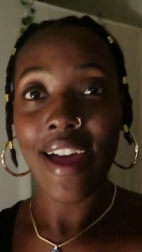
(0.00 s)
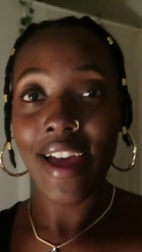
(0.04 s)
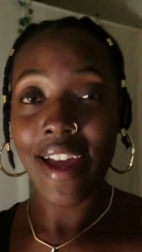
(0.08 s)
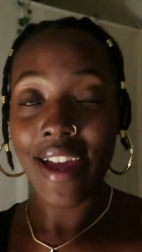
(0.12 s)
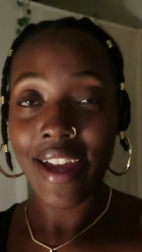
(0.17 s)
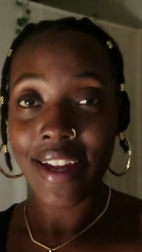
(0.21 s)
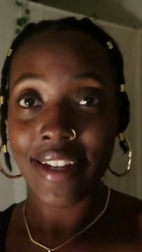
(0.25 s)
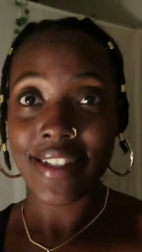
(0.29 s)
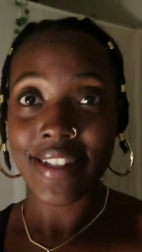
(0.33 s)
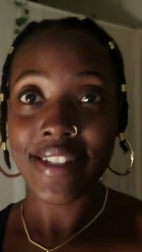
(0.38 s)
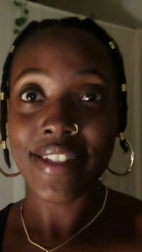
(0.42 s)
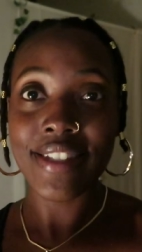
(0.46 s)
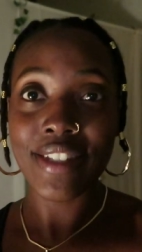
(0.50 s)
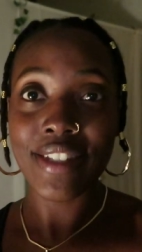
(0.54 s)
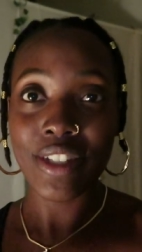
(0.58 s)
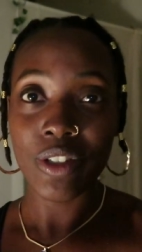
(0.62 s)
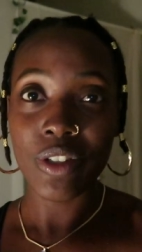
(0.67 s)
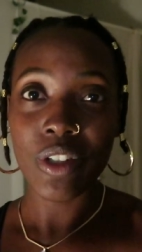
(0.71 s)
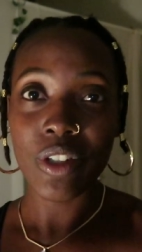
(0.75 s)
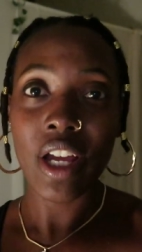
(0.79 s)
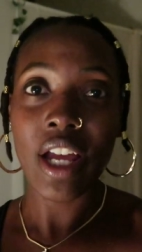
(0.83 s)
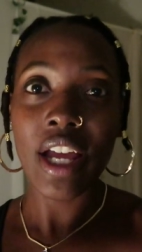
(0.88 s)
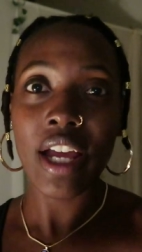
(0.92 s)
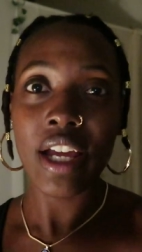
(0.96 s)
I
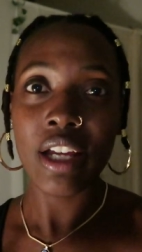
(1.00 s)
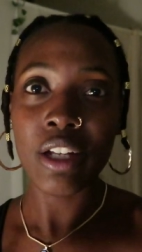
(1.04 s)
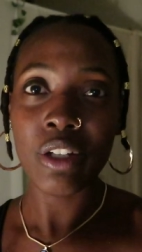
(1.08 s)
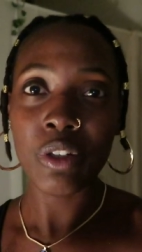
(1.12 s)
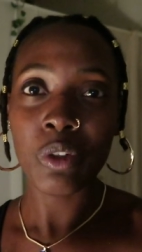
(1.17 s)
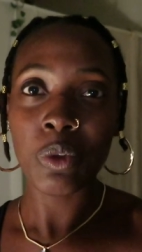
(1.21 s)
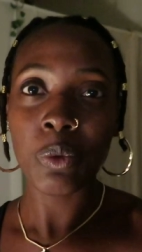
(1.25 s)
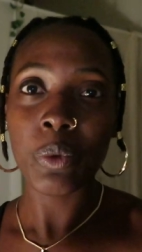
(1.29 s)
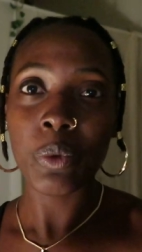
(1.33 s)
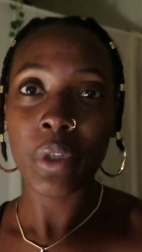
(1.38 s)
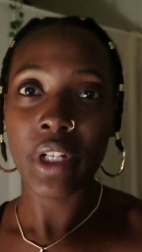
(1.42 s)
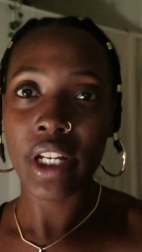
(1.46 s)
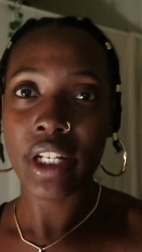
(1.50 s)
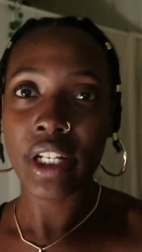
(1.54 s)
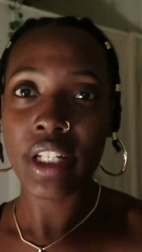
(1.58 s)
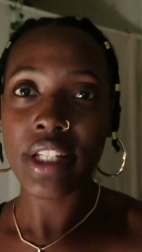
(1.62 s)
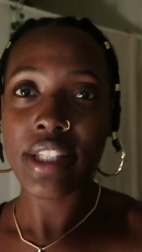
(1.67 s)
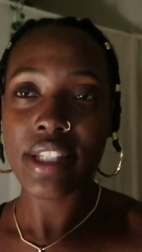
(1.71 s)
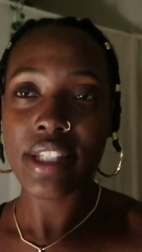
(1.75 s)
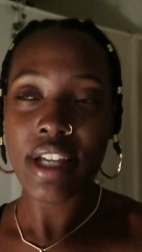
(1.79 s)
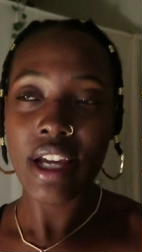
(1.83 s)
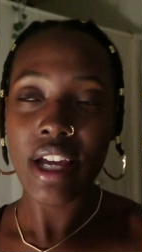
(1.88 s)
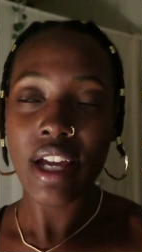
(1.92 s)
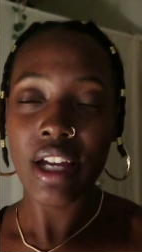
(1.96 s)
still handle what I
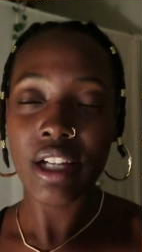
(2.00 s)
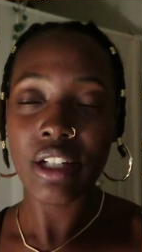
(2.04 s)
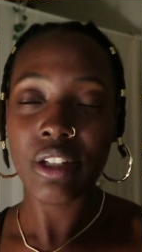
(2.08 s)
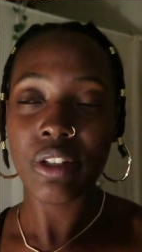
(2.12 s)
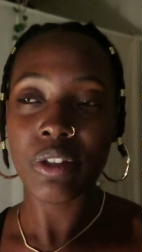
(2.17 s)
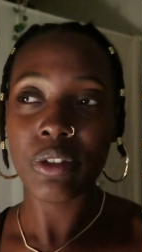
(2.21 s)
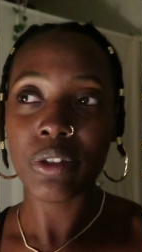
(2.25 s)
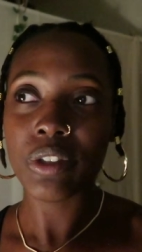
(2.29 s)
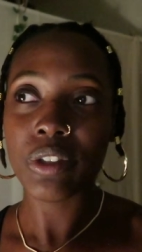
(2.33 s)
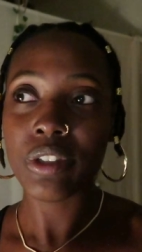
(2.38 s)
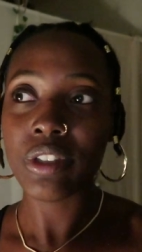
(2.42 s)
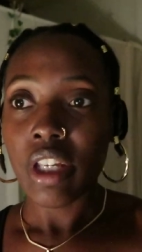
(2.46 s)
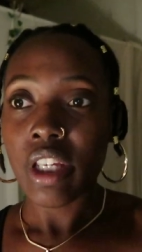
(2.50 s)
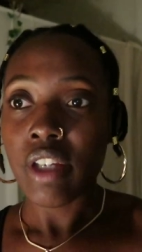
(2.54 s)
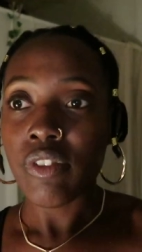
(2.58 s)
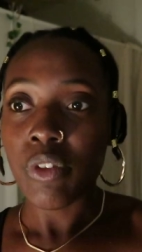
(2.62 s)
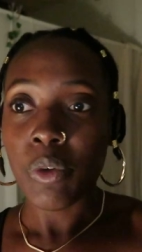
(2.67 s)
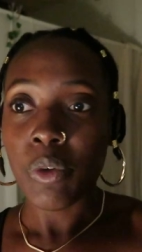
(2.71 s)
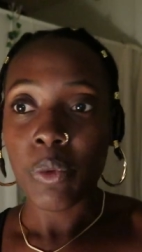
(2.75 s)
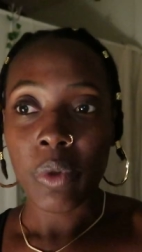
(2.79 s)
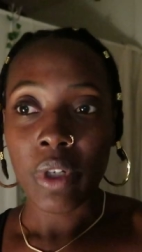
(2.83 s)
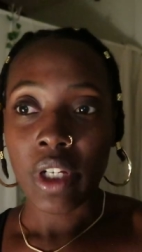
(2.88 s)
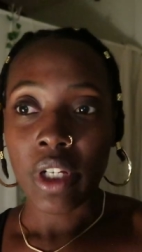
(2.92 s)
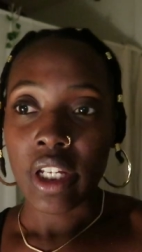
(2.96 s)
need to handle
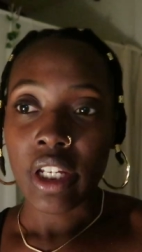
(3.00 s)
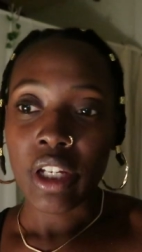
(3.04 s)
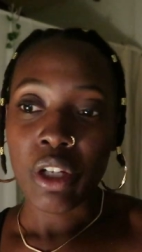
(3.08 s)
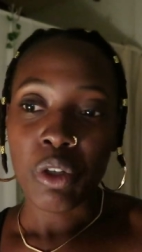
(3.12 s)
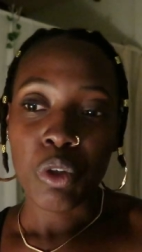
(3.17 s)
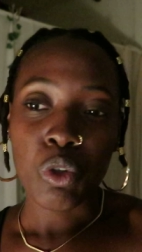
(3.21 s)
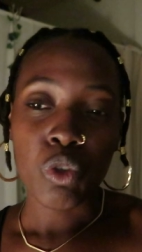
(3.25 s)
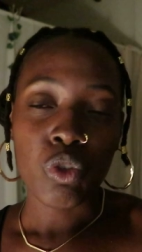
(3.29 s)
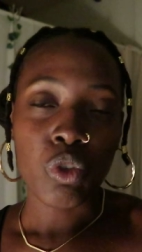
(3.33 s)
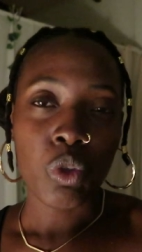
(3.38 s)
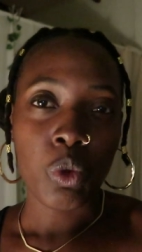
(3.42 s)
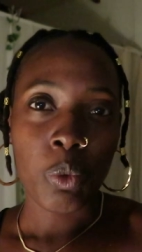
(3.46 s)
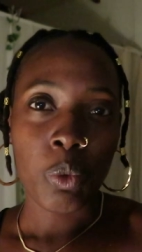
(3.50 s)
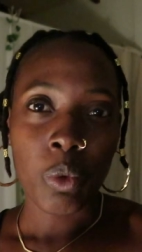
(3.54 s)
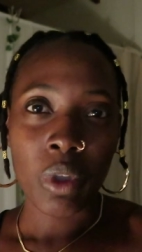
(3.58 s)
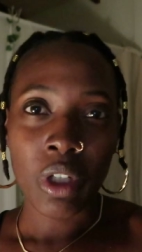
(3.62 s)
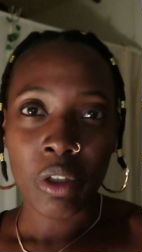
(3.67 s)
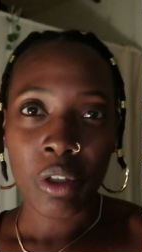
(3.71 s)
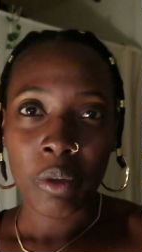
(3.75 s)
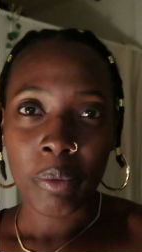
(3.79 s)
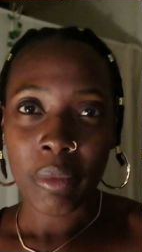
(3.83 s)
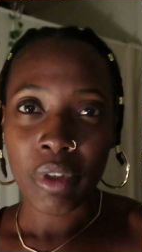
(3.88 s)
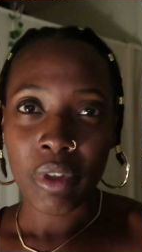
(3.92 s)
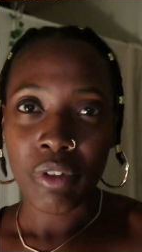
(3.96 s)
even when I get
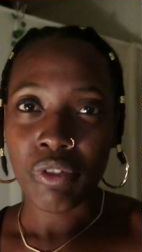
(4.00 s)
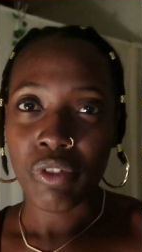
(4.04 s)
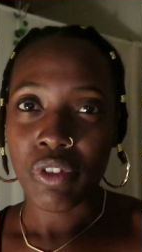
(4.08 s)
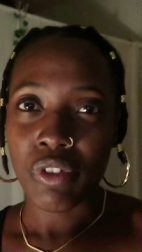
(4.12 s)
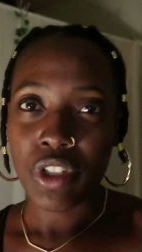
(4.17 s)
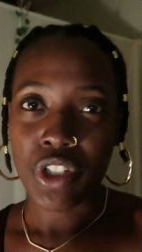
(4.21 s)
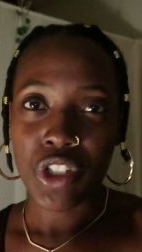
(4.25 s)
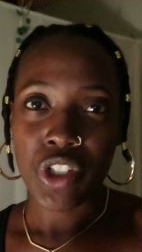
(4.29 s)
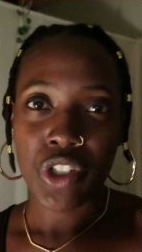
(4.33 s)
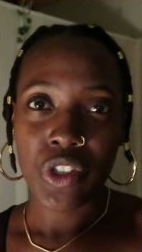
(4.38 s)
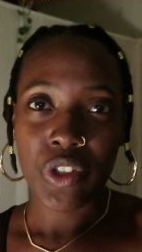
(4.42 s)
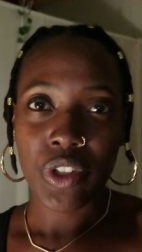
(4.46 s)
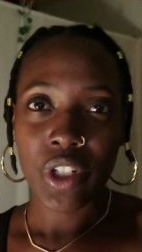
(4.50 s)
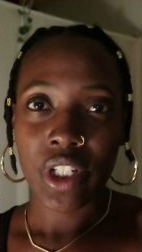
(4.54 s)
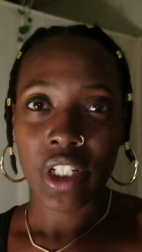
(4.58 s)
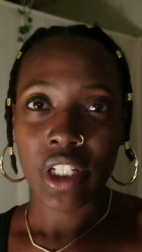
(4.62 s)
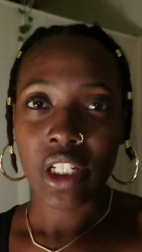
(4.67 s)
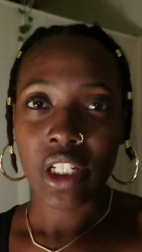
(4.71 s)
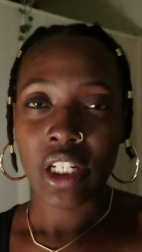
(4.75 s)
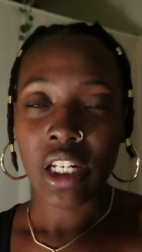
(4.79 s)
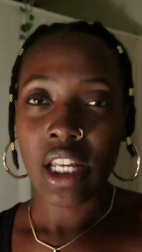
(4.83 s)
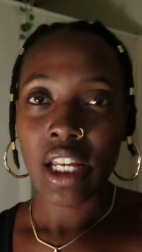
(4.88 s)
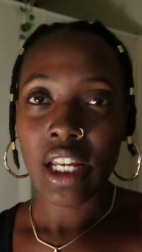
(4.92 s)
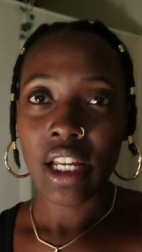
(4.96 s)
overwhelmed and
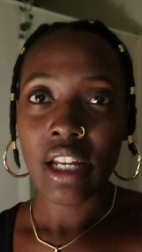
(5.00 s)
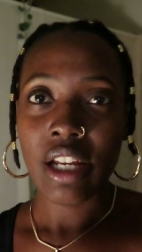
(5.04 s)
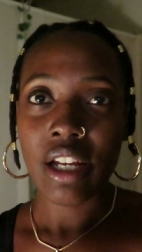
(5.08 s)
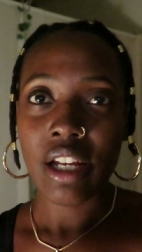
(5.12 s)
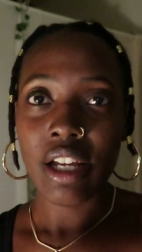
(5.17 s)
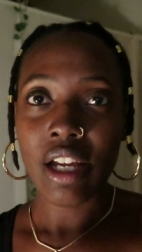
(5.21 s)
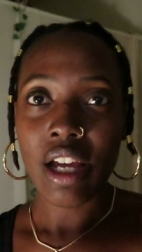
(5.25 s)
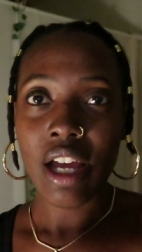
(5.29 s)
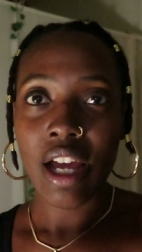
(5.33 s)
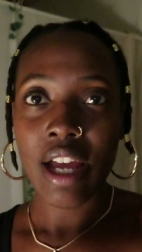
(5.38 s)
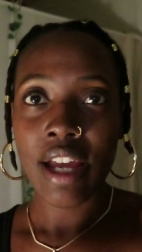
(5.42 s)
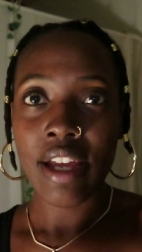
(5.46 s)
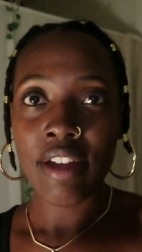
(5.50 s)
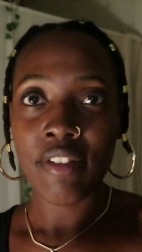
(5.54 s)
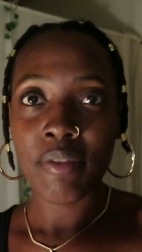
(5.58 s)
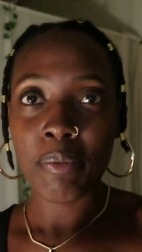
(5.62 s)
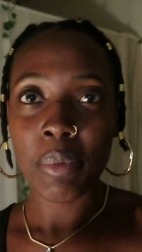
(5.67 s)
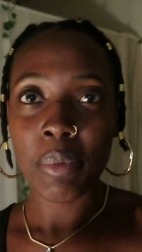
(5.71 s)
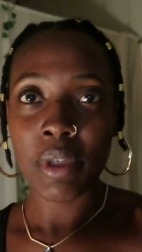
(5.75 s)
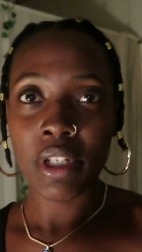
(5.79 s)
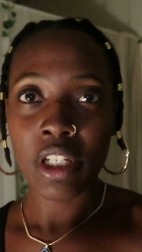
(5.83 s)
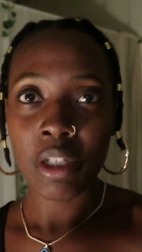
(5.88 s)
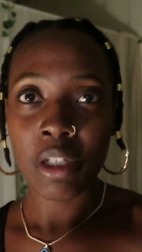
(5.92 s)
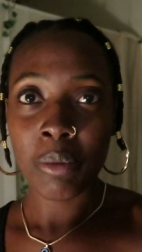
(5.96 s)
frustrated like
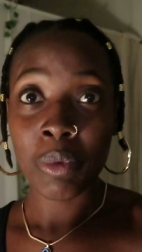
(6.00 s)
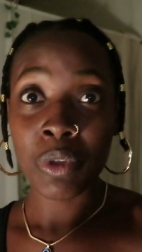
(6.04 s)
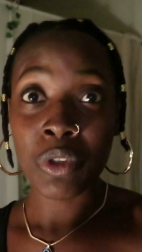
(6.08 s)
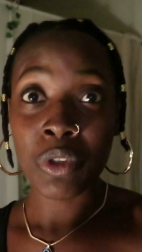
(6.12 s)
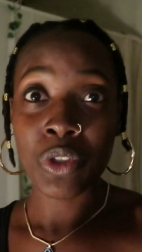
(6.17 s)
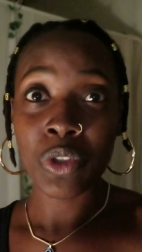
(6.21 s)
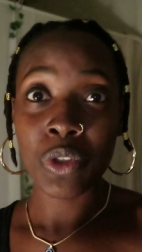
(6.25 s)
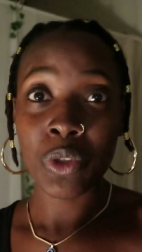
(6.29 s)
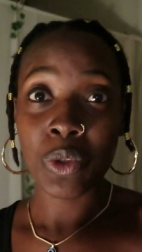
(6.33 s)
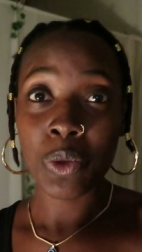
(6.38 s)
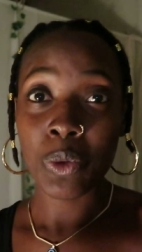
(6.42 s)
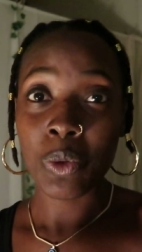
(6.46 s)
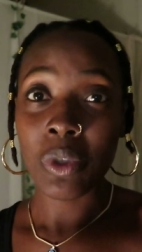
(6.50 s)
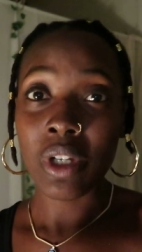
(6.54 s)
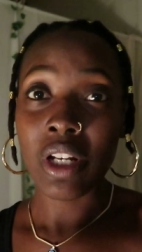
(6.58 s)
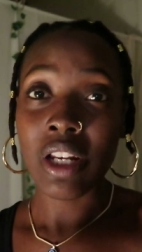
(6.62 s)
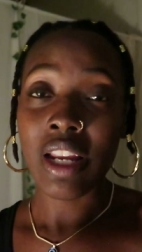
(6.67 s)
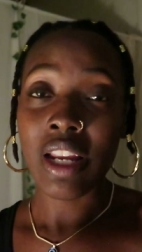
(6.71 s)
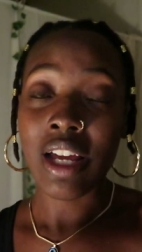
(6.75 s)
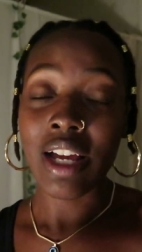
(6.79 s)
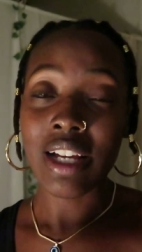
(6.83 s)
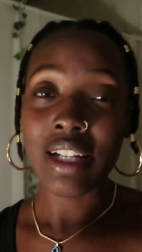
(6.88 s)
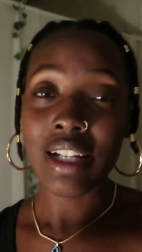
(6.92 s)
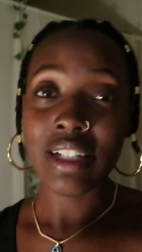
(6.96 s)
I've been able to do a
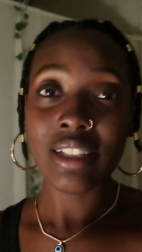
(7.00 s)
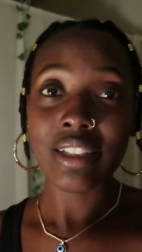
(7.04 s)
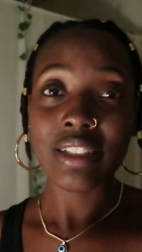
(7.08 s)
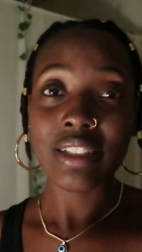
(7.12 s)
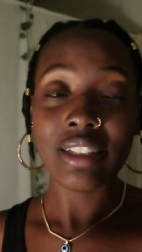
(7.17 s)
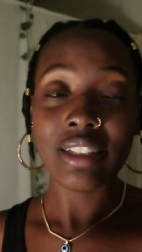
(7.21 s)
lot